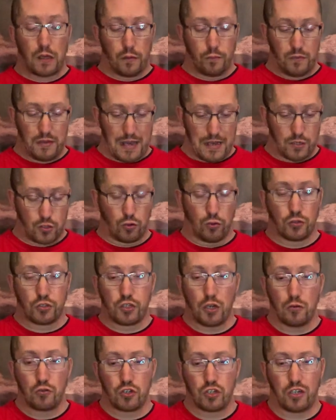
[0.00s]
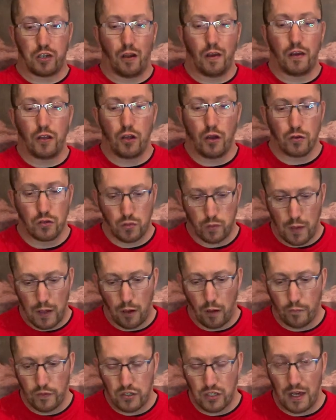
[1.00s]
Yes, also just to let you know as well,
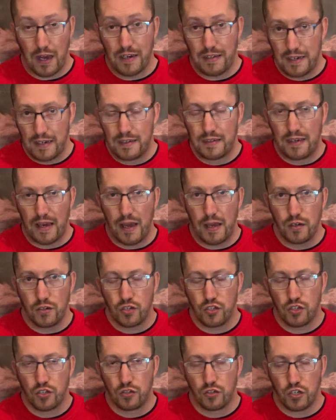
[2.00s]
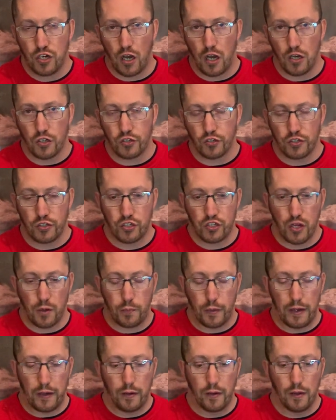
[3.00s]
obviously I did get charged the
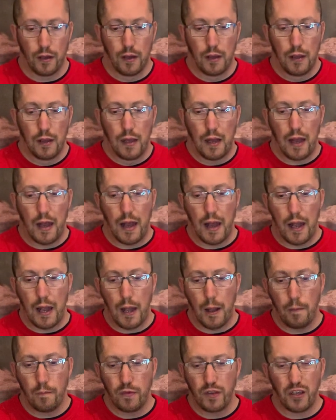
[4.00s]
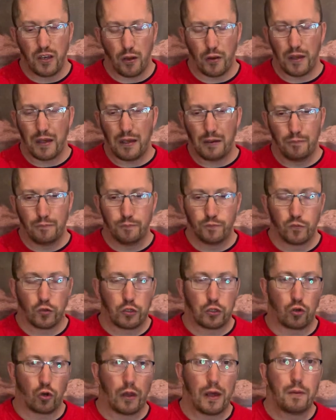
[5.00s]
shipping, you know, the what do
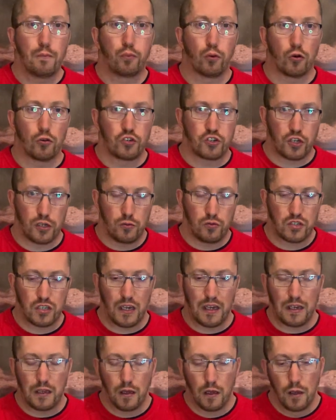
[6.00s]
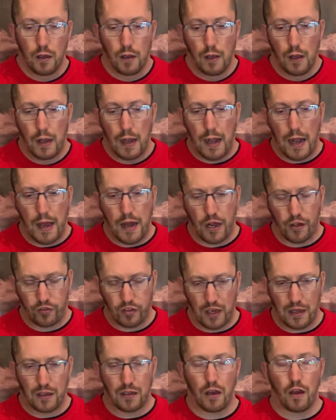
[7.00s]
you call it, import duty, and I
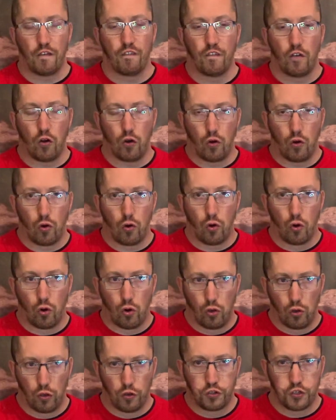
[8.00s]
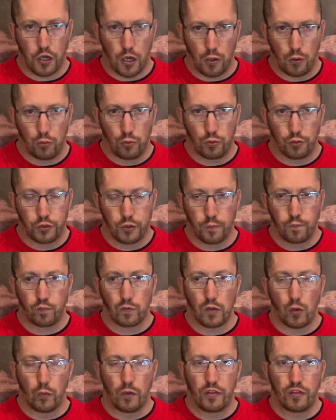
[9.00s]
think all told
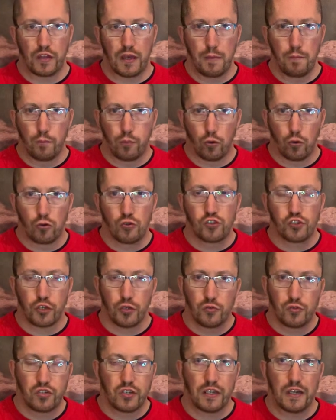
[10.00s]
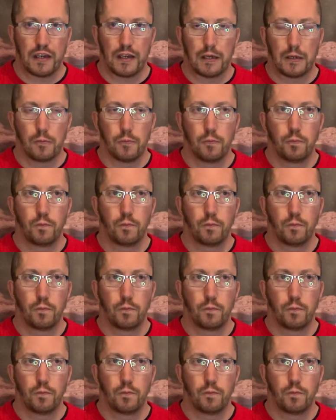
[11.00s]
with the import duty